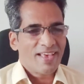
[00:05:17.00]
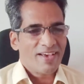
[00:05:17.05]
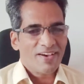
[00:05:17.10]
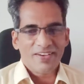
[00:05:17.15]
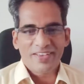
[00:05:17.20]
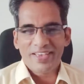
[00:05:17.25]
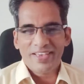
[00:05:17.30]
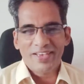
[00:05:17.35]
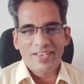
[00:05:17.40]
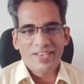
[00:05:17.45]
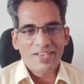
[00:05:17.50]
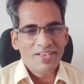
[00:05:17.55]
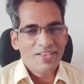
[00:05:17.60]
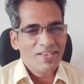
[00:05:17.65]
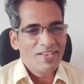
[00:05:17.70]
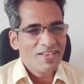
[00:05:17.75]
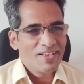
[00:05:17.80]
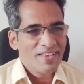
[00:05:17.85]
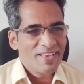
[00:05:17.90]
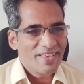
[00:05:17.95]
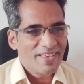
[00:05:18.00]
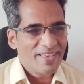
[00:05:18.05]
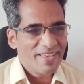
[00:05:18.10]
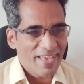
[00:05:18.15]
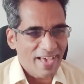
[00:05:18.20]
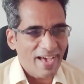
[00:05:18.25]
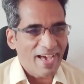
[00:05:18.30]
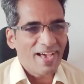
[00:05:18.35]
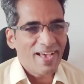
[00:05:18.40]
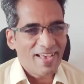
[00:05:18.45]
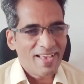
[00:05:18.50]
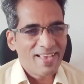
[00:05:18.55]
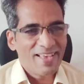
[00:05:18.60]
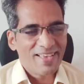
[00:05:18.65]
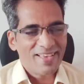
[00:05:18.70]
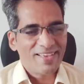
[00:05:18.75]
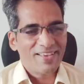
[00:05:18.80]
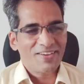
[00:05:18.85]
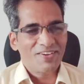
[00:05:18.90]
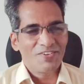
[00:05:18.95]
Okay, yeah,
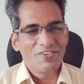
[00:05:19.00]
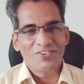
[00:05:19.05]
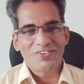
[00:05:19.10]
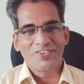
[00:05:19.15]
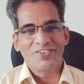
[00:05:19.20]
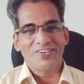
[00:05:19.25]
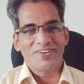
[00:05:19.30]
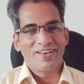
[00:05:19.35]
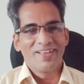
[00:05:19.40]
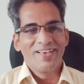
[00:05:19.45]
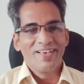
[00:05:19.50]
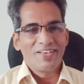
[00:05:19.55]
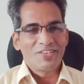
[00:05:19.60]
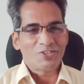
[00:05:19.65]
good.